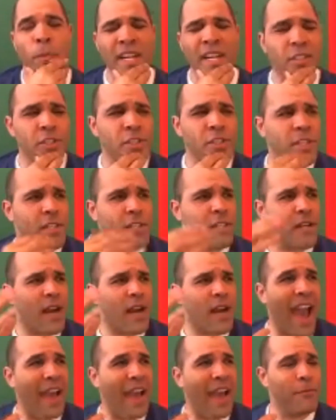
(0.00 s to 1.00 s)
Well,
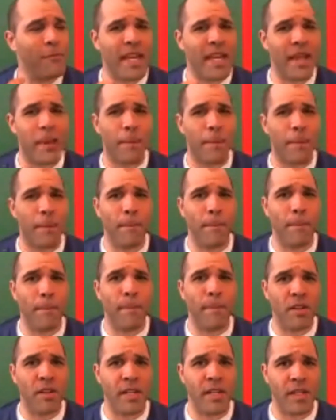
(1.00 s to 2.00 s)
picture having the
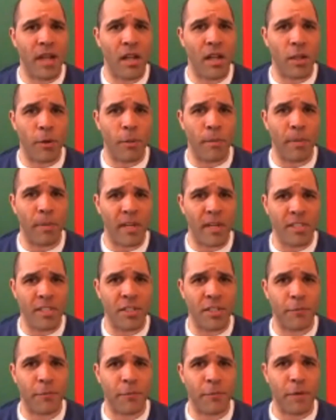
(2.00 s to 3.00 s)
million dollar
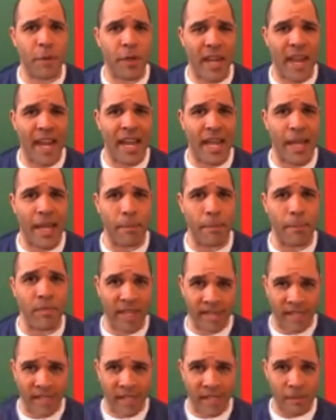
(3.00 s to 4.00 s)
budget for your
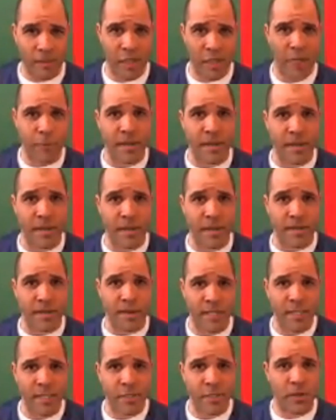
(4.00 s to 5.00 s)
game, like Tim Schafer
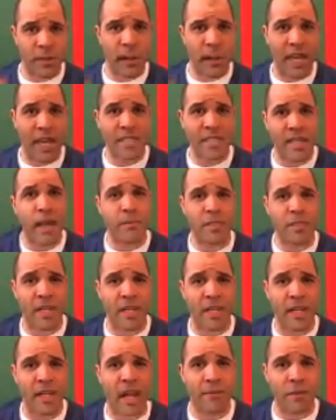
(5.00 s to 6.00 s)
did. Picture if your next
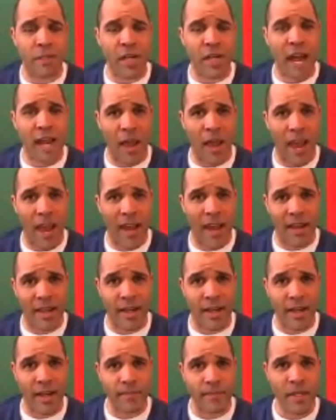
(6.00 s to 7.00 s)
game was going to have Jack
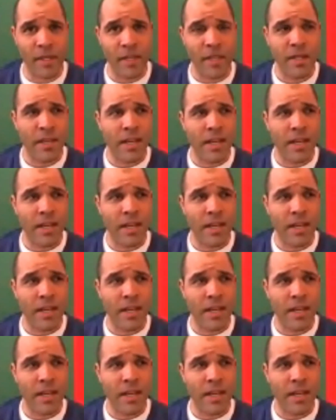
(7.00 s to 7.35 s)
Black in it,